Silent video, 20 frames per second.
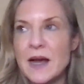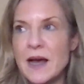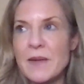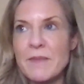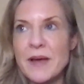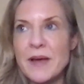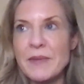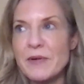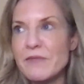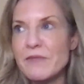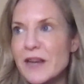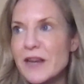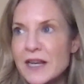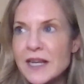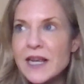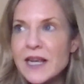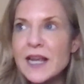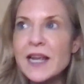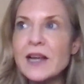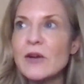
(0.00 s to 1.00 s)
maybe
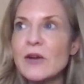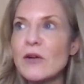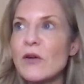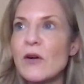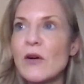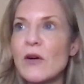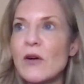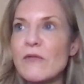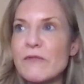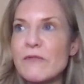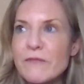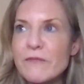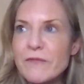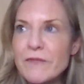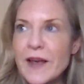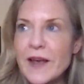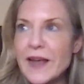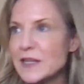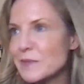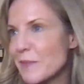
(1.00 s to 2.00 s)
reading or
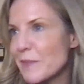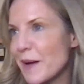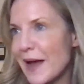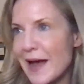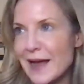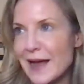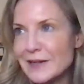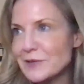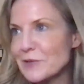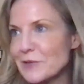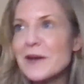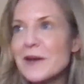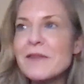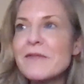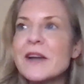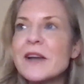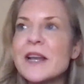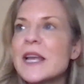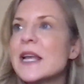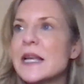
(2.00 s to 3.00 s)
face packs or
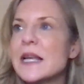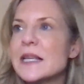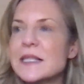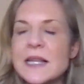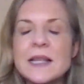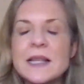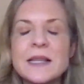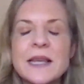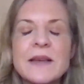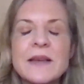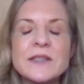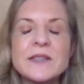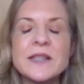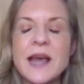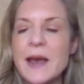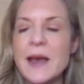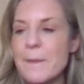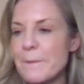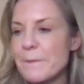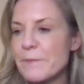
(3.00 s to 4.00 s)
whatever it is that gives
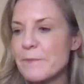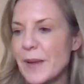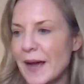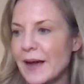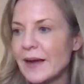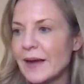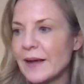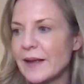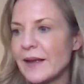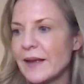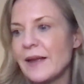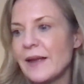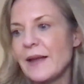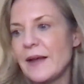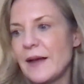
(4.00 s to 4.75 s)
them back